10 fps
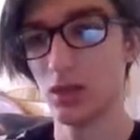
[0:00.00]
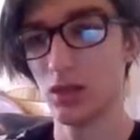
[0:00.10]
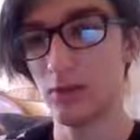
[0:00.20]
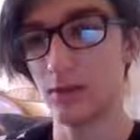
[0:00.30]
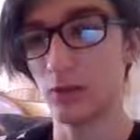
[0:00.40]

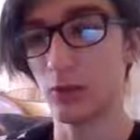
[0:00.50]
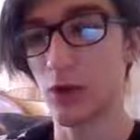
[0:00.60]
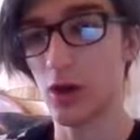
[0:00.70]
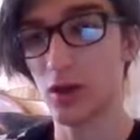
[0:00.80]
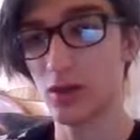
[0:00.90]
If I'm
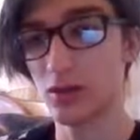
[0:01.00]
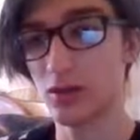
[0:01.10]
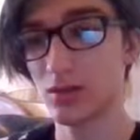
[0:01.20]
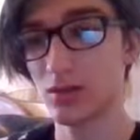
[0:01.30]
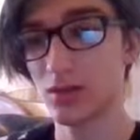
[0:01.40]
wrong,
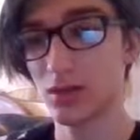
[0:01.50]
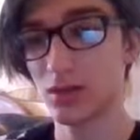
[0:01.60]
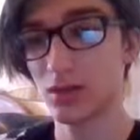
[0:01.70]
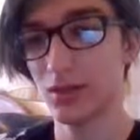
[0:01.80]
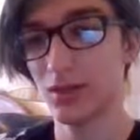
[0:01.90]

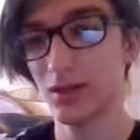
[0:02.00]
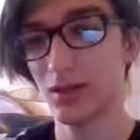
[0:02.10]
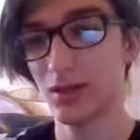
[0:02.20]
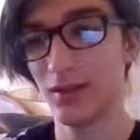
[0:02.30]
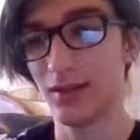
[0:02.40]

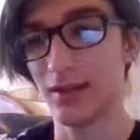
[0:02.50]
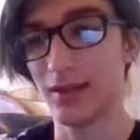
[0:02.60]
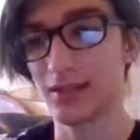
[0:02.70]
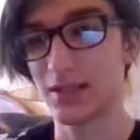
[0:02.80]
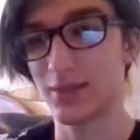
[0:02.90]
then
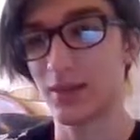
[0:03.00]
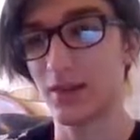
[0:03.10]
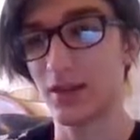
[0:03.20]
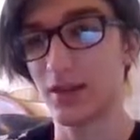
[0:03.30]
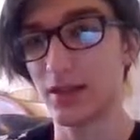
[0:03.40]
that's going to be
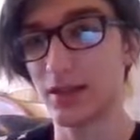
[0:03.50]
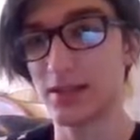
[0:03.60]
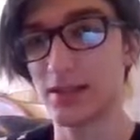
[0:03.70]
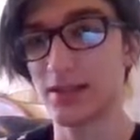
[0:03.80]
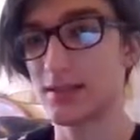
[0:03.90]
very
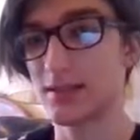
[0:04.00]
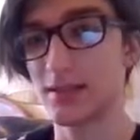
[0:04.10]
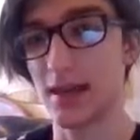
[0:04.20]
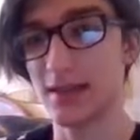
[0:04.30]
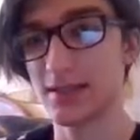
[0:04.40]
yikes.
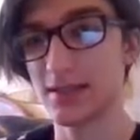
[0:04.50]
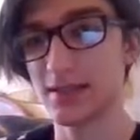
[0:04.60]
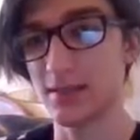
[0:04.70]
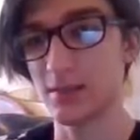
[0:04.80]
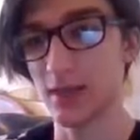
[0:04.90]
Yeah, it doesn't
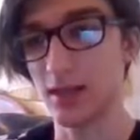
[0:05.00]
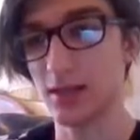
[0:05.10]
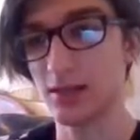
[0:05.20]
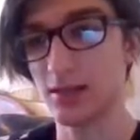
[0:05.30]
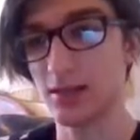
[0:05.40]
seem like
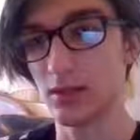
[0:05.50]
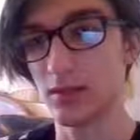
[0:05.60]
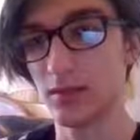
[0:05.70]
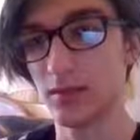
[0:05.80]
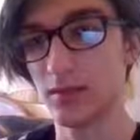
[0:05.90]
it.
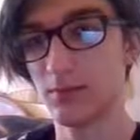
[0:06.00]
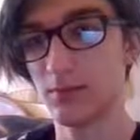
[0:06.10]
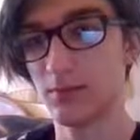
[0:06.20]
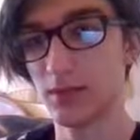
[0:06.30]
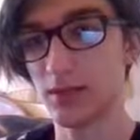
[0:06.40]
So I'm going to
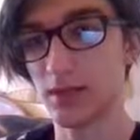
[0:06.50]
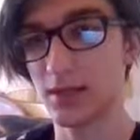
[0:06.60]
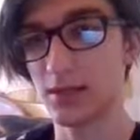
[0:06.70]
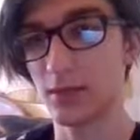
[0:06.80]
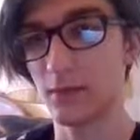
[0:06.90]
pretty
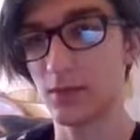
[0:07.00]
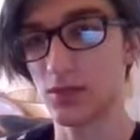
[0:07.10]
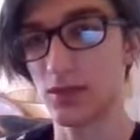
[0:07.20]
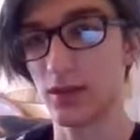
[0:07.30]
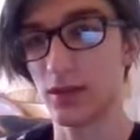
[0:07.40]
nicely go for
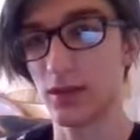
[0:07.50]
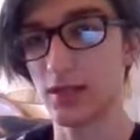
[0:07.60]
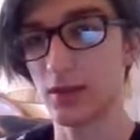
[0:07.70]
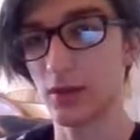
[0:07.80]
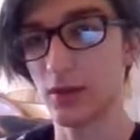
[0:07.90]
Scald here. I
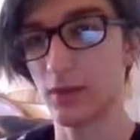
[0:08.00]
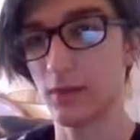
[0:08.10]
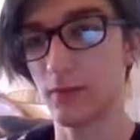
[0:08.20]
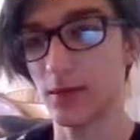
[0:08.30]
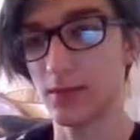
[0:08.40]
didn't want to go
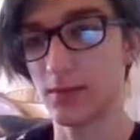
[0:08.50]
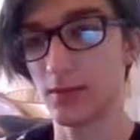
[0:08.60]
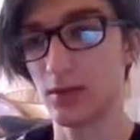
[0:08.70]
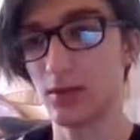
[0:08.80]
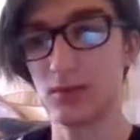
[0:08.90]
for Pain
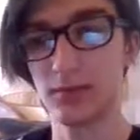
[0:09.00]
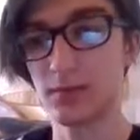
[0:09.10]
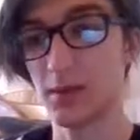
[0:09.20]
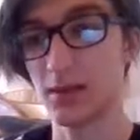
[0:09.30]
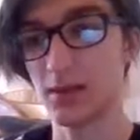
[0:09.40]
Split or
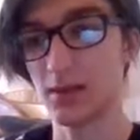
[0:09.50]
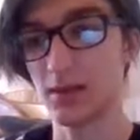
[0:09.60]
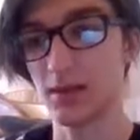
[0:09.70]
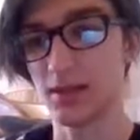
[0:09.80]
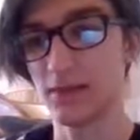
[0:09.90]
Spikes
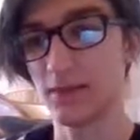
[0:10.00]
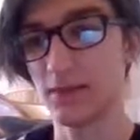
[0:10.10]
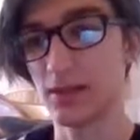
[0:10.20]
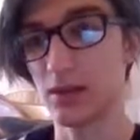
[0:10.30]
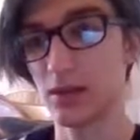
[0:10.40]
because of
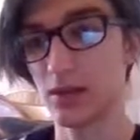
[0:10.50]
the